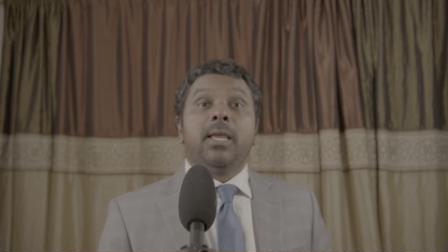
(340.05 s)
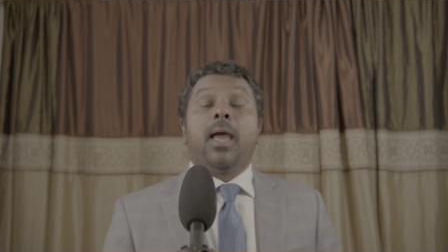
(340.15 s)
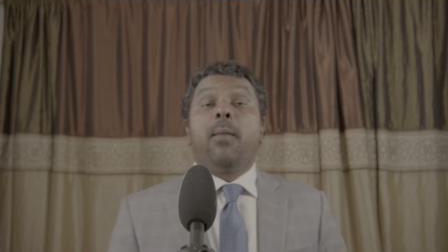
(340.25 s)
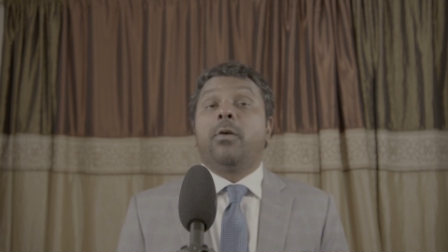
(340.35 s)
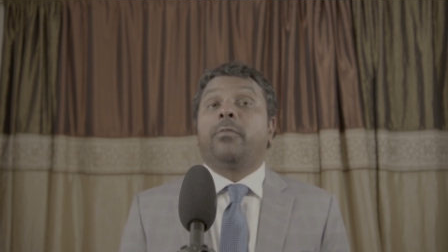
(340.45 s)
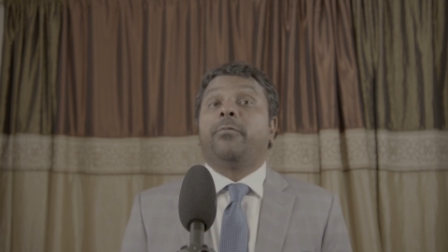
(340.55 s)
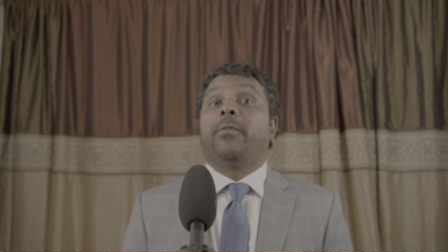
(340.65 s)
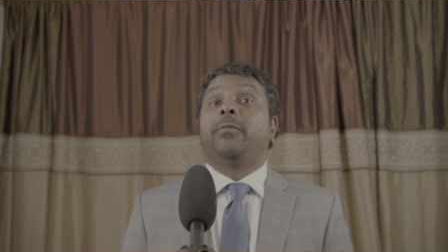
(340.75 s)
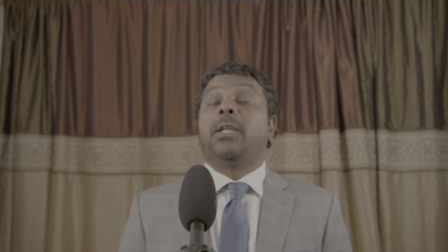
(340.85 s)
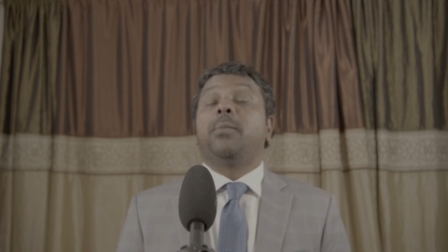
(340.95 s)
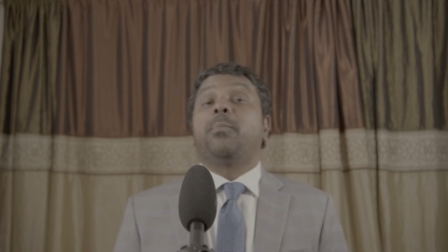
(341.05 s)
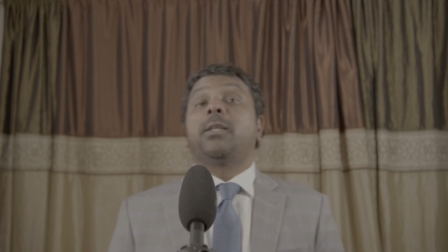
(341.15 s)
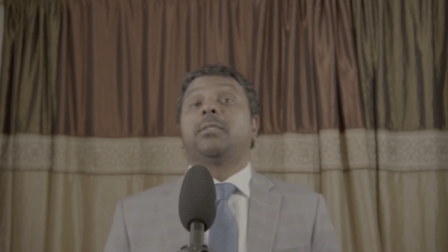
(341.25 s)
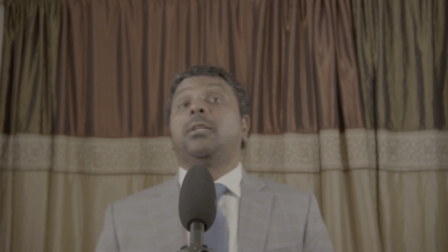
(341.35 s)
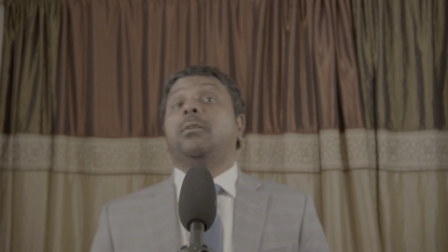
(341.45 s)
About
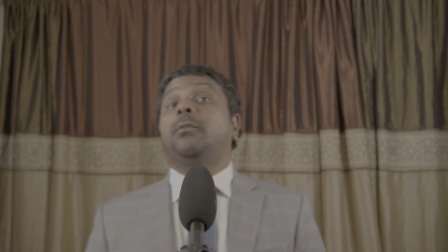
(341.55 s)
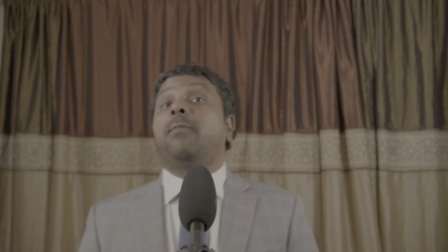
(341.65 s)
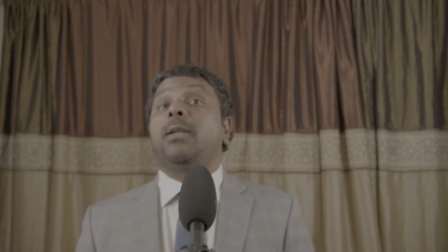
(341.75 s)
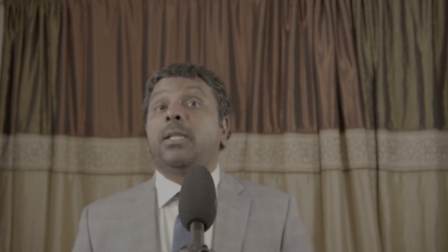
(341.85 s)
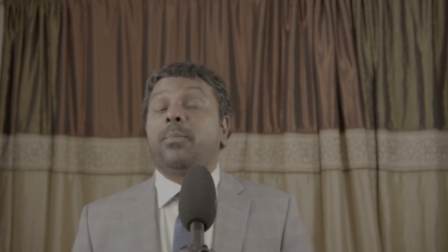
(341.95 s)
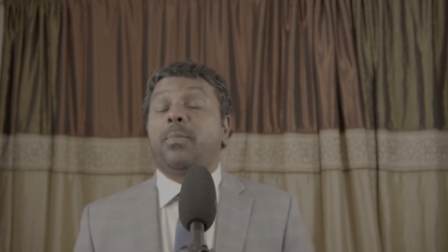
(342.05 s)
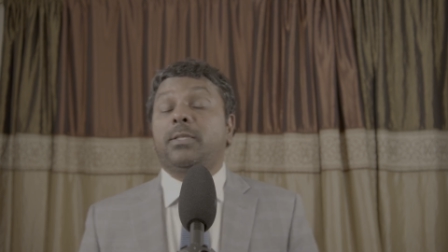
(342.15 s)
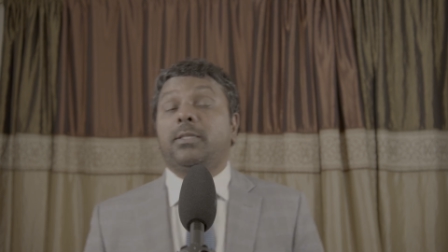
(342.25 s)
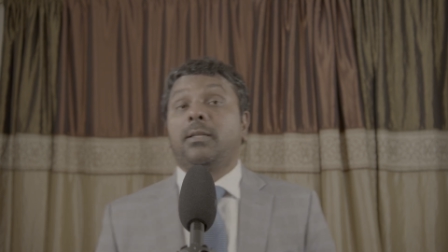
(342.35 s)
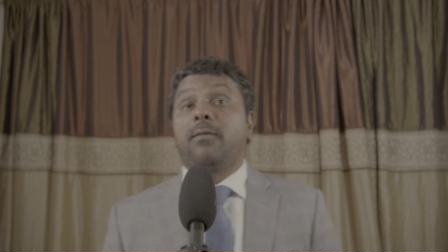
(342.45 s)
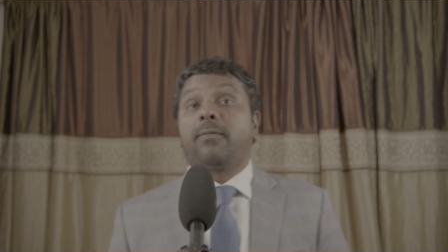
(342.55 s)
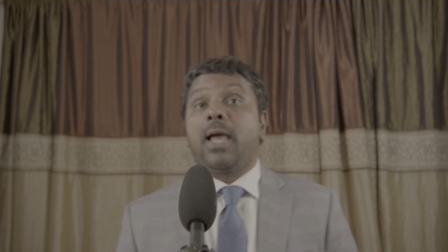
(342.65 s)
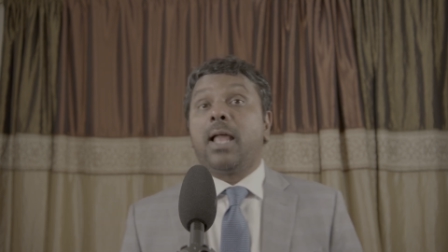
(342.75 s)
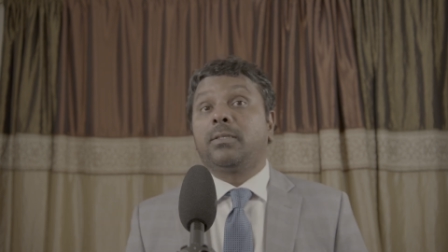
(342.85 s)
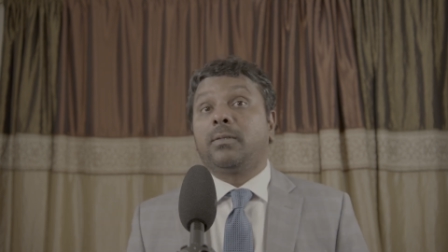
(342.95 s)
15% to 20% of
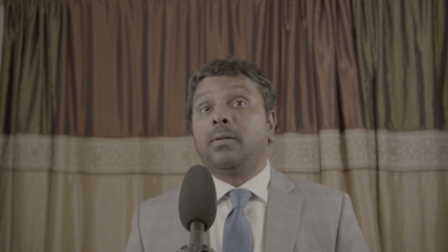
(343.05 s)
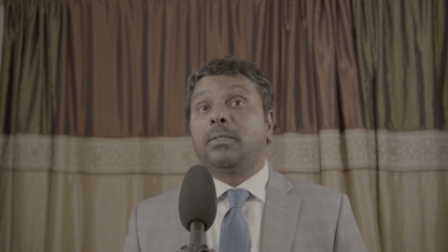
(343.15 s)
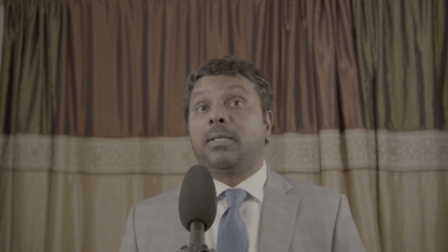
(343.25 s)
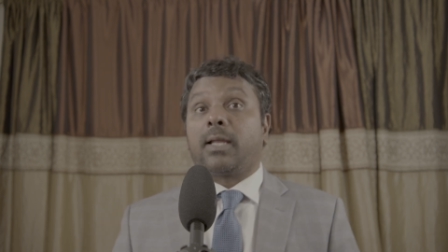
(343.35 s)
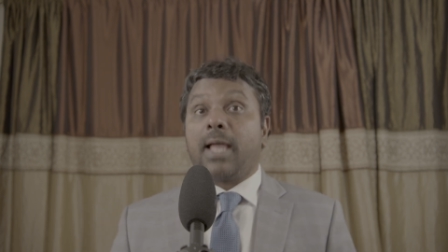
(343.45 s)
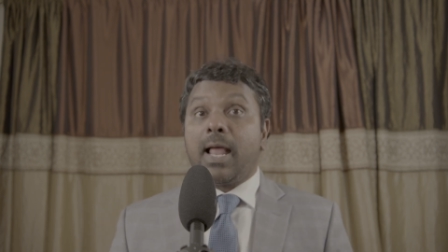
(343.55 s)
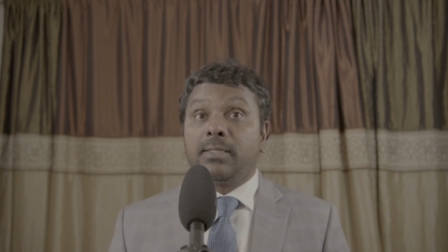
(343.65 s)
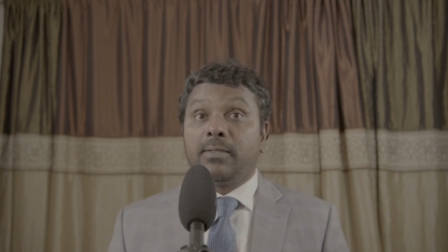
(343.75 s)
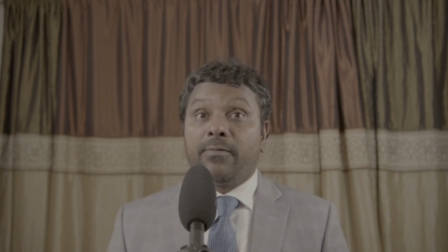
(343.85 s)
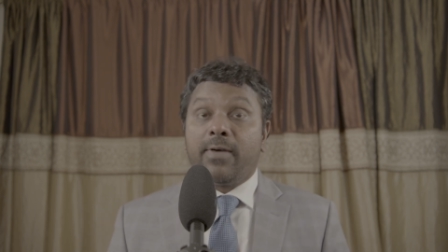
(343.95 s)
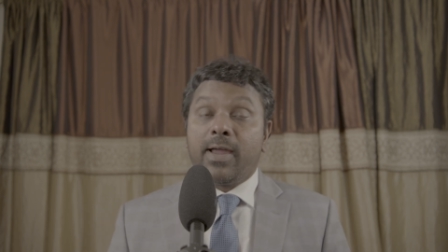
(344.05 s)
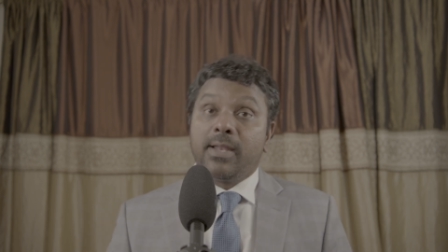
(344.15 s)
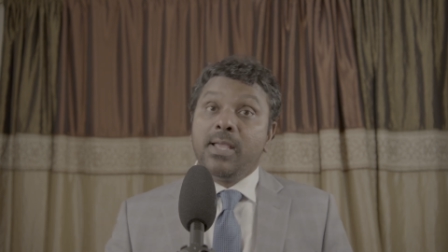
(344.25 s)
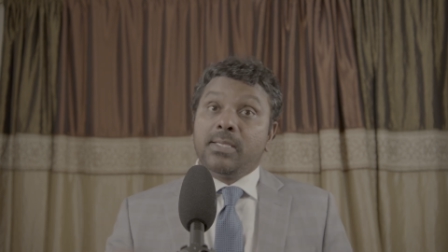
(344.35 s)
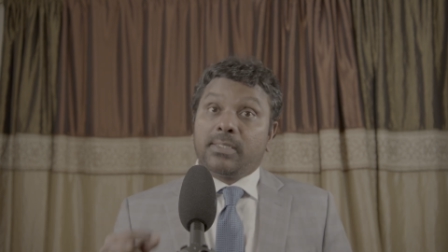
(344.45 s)
gallstones are calcified
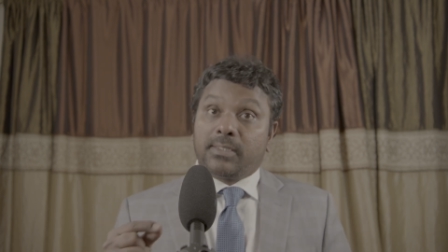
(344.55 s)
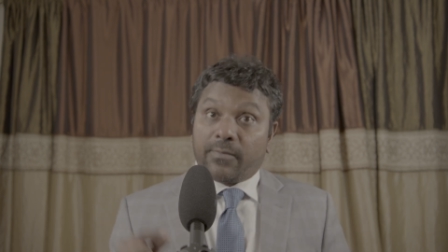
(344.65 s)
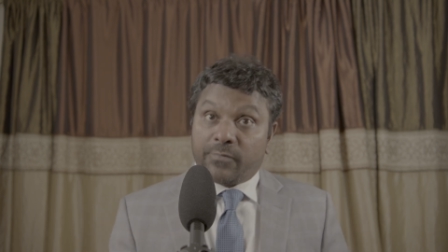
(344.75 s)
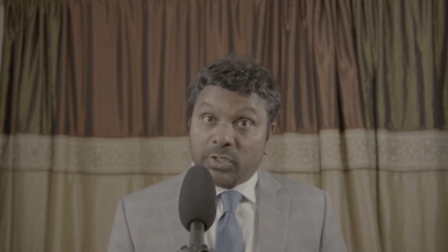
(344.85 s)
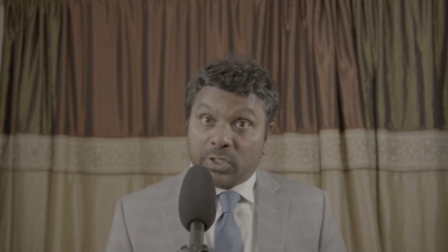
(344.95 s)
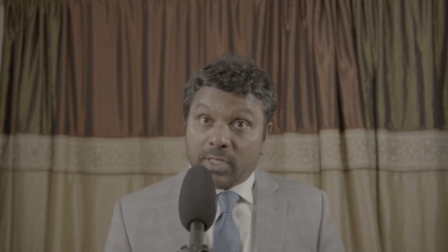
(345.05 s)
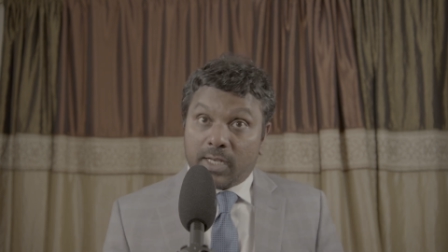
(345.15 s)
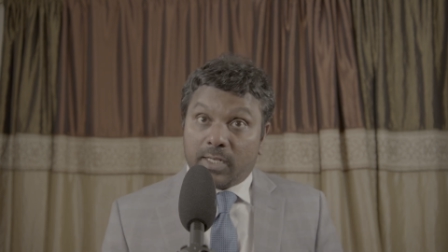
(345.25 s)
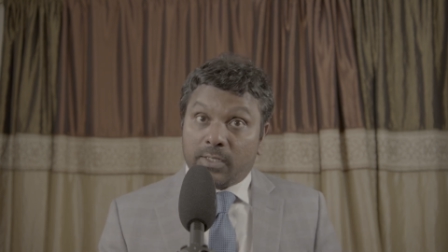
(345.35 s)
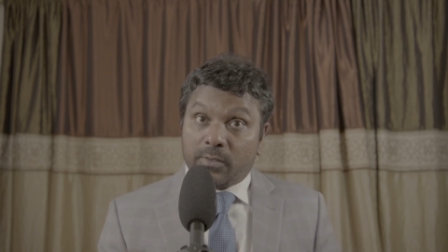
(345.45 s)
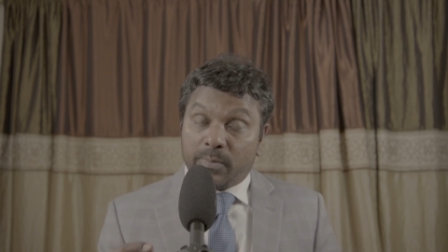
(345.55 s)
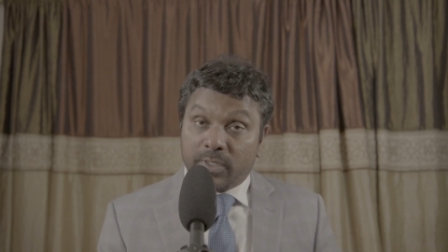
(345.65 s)
sufficiently to be